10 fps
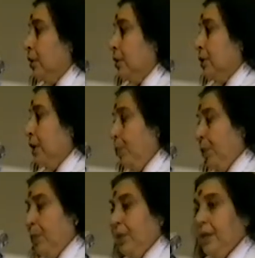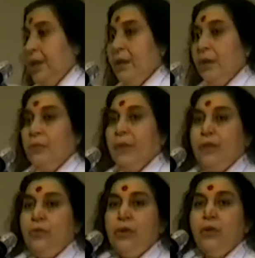Some people think
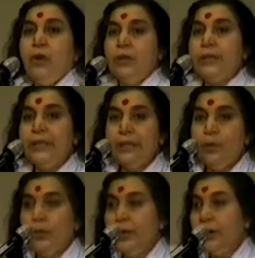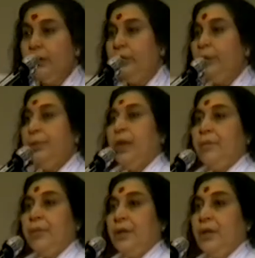by doing alternate work we'll be
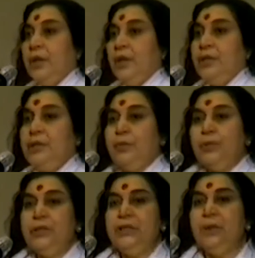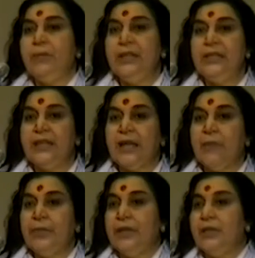happier. If supposing somebody is a
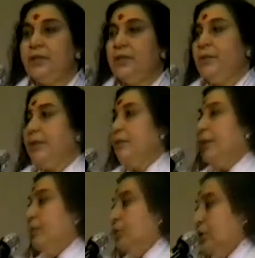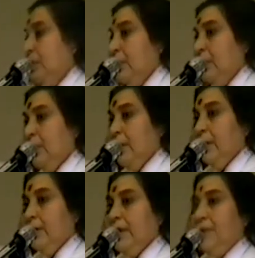capitalist, he become a communist.
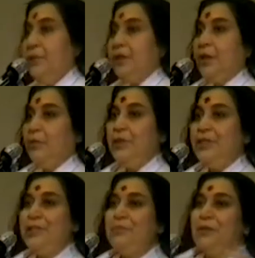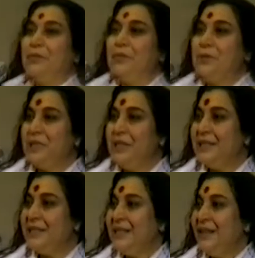Then if he's a communist, he become a
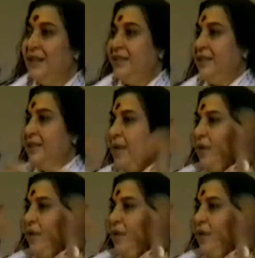socialist. These are